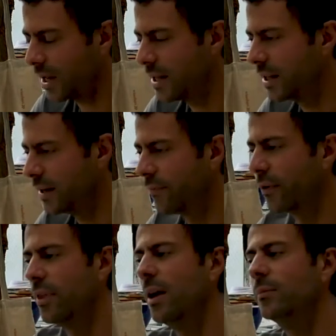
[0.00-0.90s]
and then
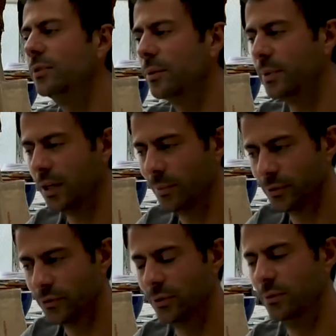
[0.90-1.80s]
for them to be able
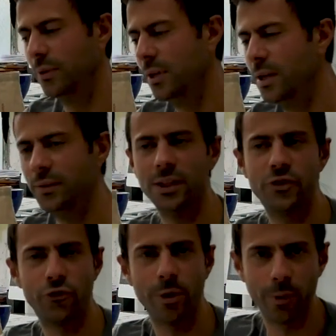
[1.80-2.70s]
to
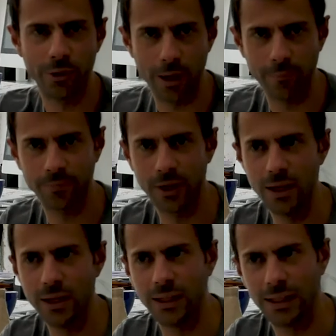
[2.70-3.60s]
distribute them
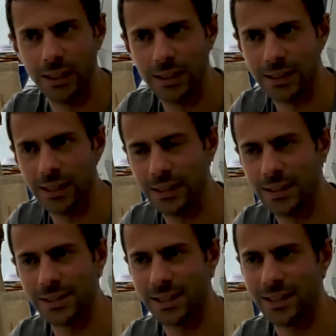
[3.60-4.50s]
in the in
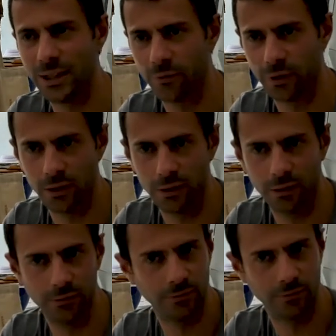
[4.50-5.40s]
the city of
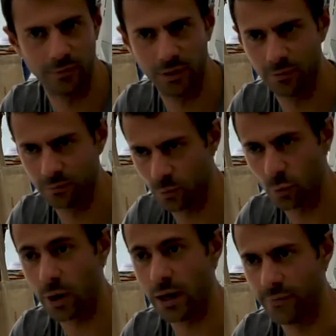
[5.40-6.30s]
London,
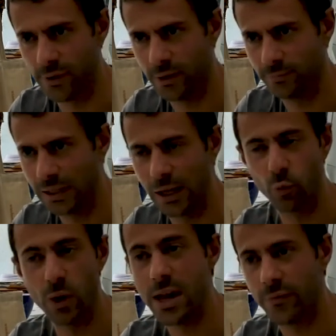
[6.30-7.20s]
wherever
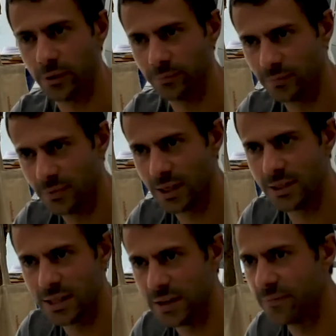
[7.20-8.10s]
and whenever they
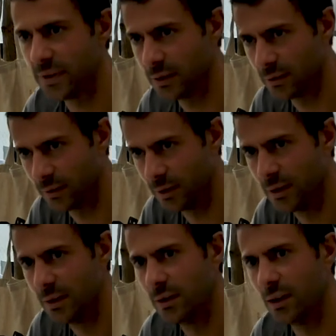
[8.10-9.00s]
see fit.
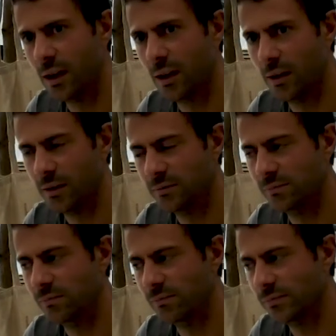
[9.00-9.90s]

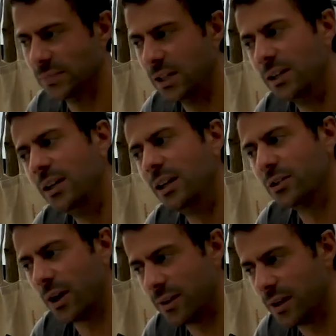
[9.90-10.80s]
Um,
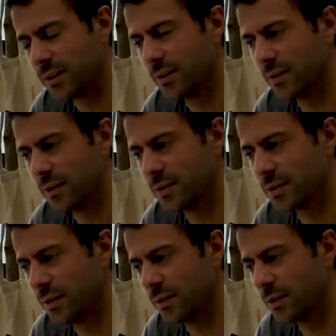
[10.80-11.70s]
so I think there,
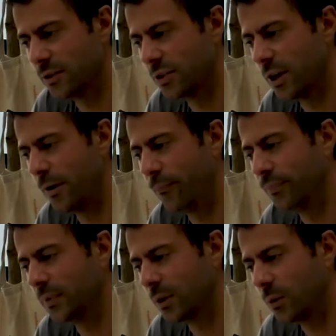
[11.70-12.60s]
there's there's
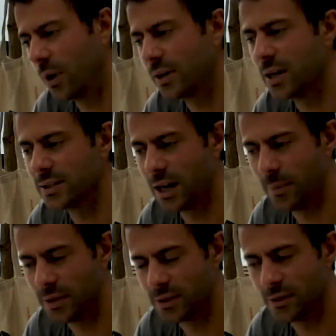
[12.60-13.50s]
um, quite nice
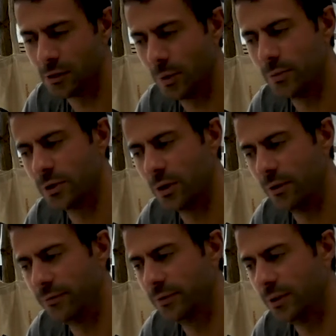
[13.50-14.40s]
elements in terms
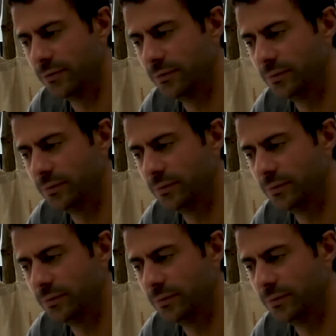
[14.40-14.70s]
of, of